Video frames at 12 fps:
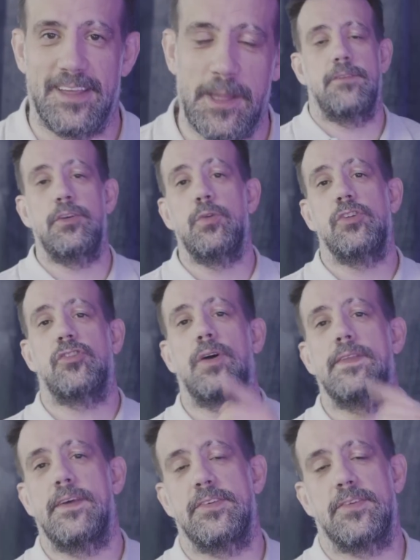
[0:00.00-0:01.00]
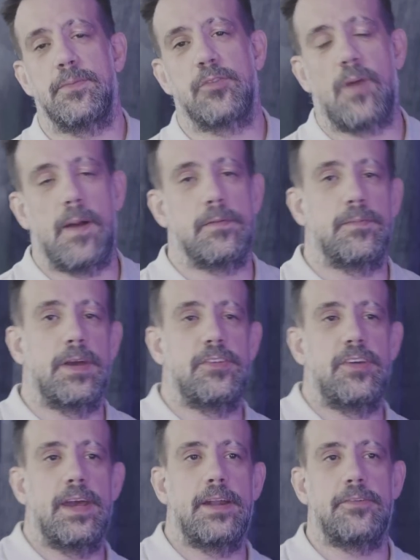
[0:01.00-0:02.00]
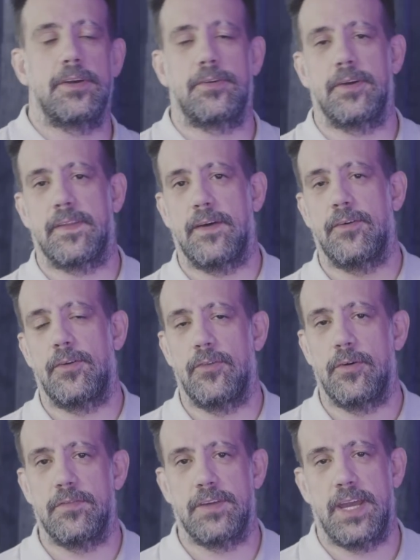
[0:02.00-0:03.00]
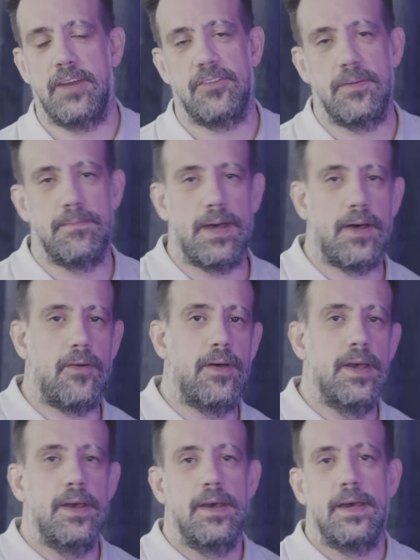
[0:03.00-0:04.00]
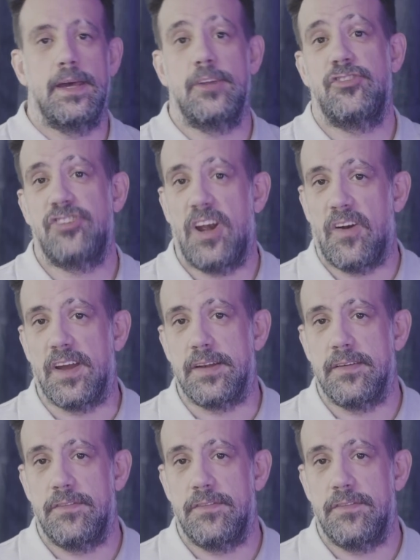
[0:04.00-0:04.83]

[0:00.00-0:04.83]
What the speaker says: If you enjoyed this, subscribe to my channel and click that little notification bell, and share it.